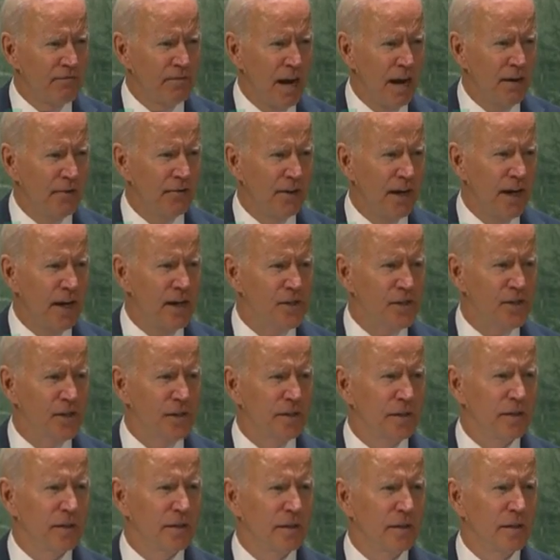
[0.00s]

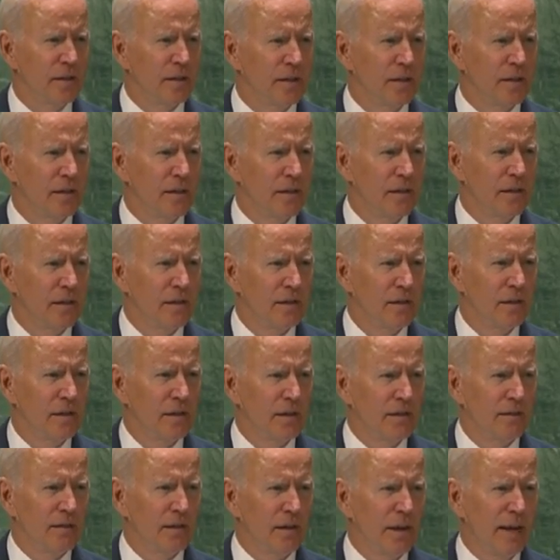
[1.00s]
foundation
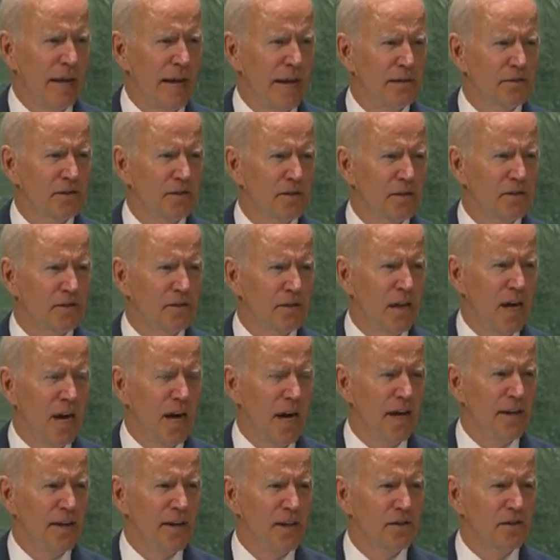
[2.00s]
that allows
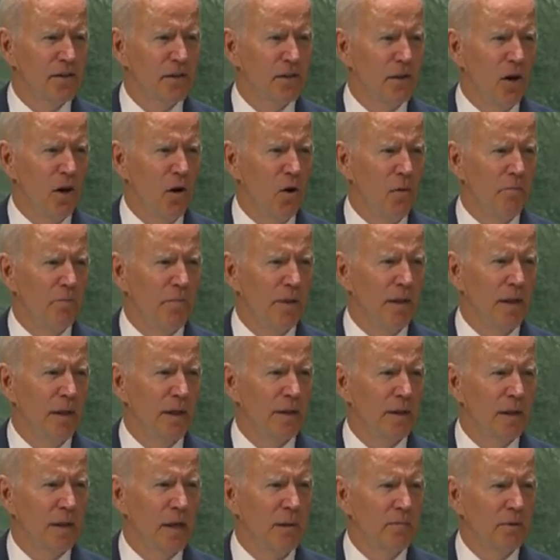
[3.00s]
societies in low and
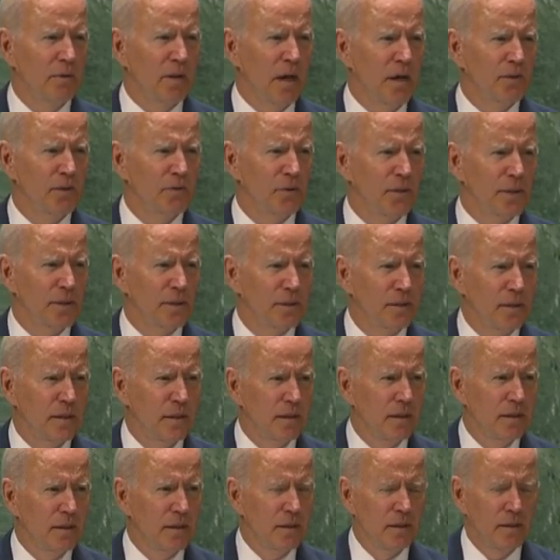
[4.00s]
middle-income countries
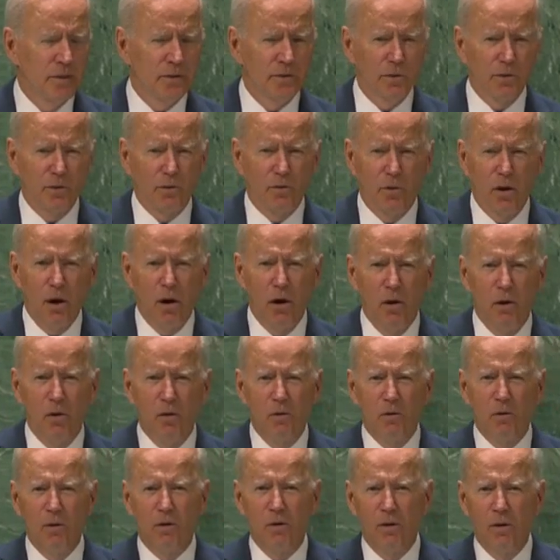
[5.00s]
to
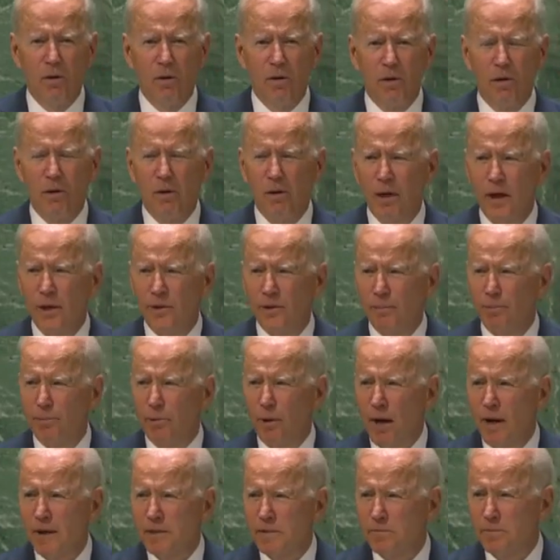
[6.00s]
grow and to
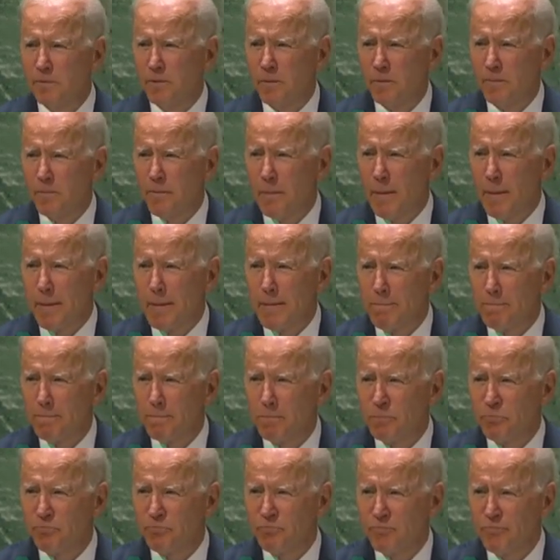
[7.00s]
prosper.
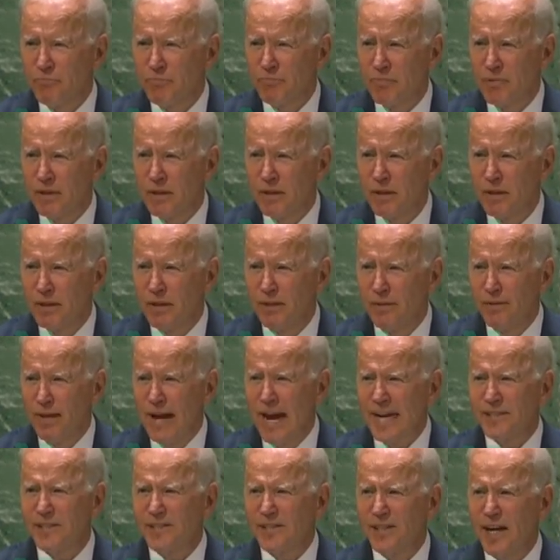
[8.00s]

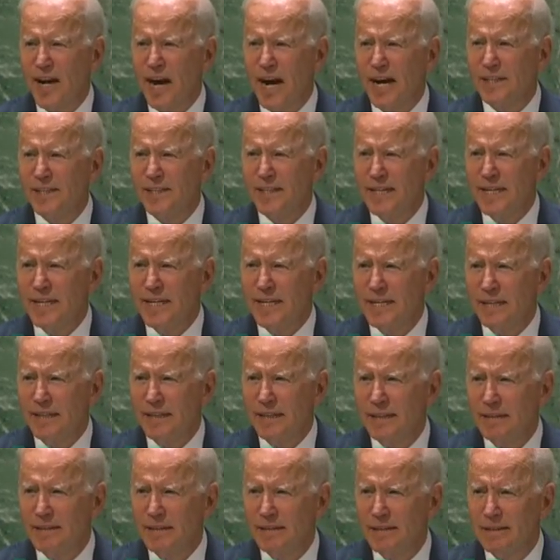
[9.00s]
That's the idea
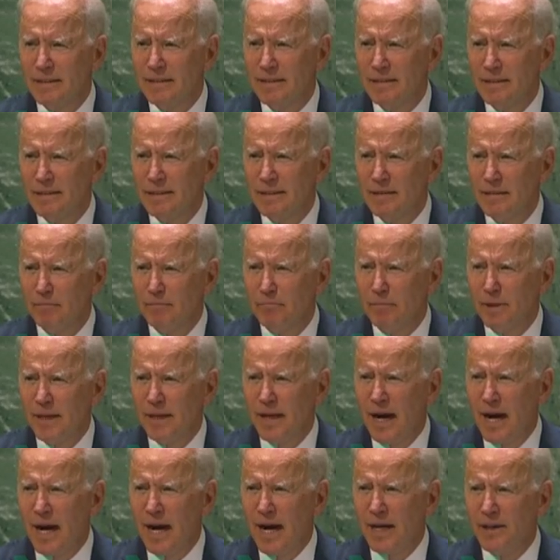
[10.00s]

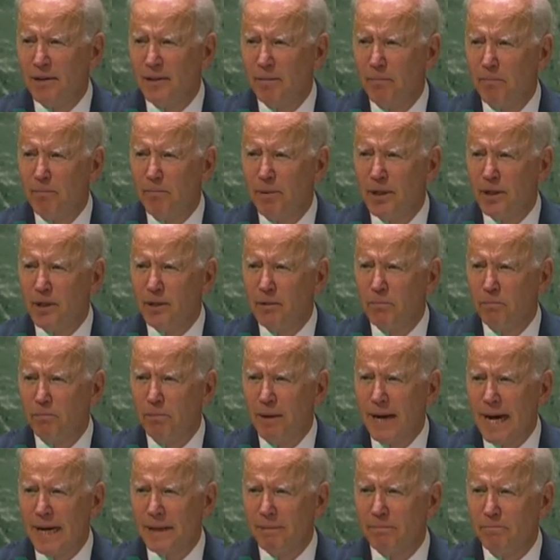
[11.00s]
behind the Build
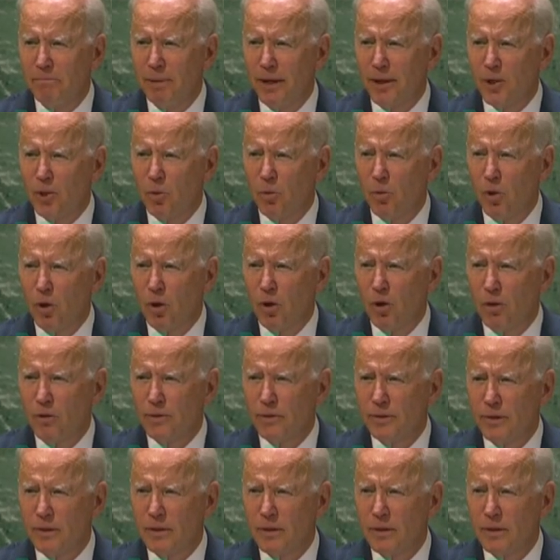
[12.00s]
Back Better world.